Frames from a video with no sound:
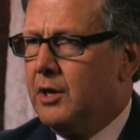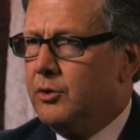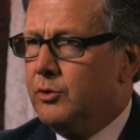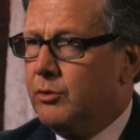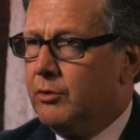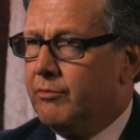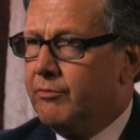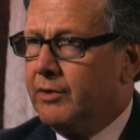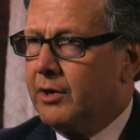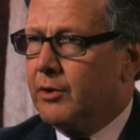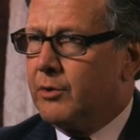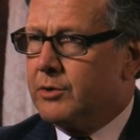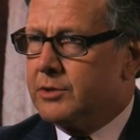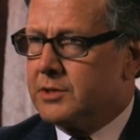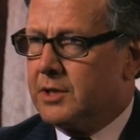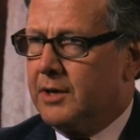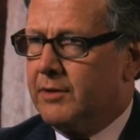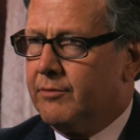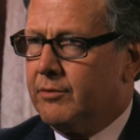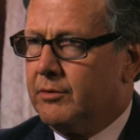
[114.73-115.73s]
to a
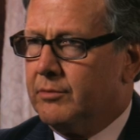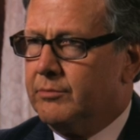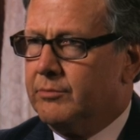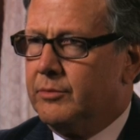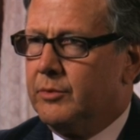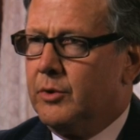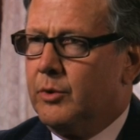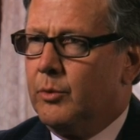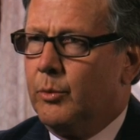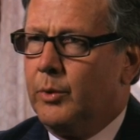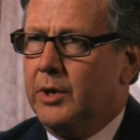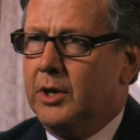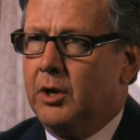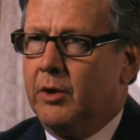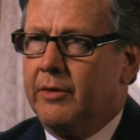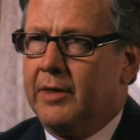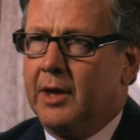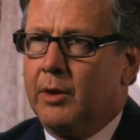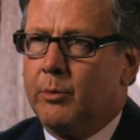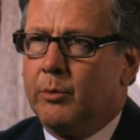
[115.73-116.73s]
vigorous level we know
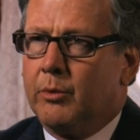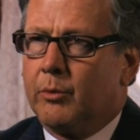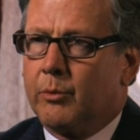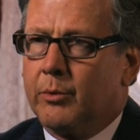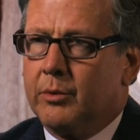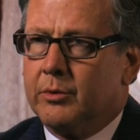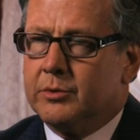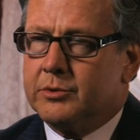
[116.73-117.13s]
that will